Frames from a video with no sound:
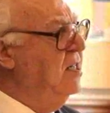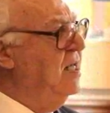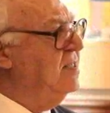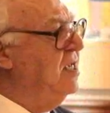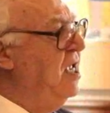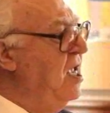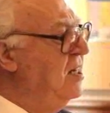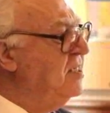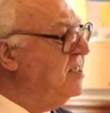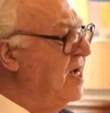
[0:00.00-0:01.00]
that he
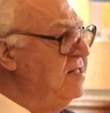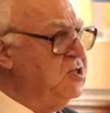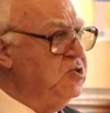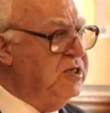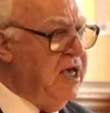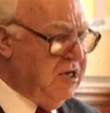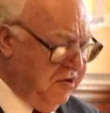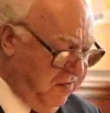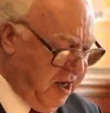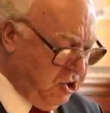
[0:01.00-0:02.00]
decided to take
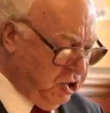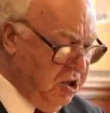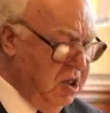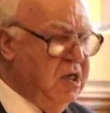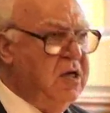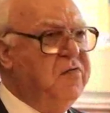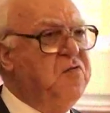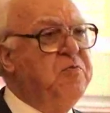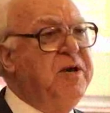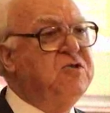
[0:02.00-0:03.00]
revenge
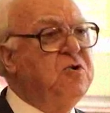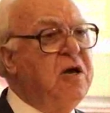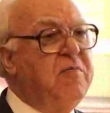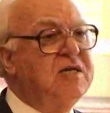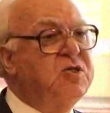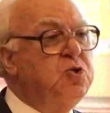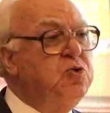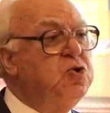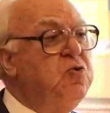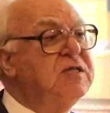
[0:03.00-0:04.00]
for Baytullah
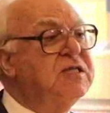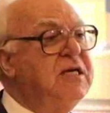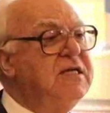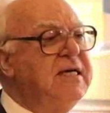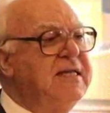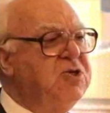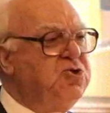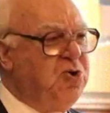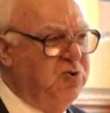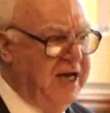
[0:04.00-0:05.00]
Masood, who was killed in a
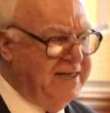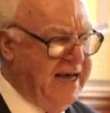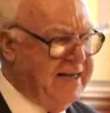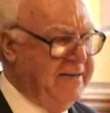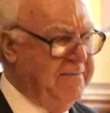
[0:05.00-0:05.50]
drone attack.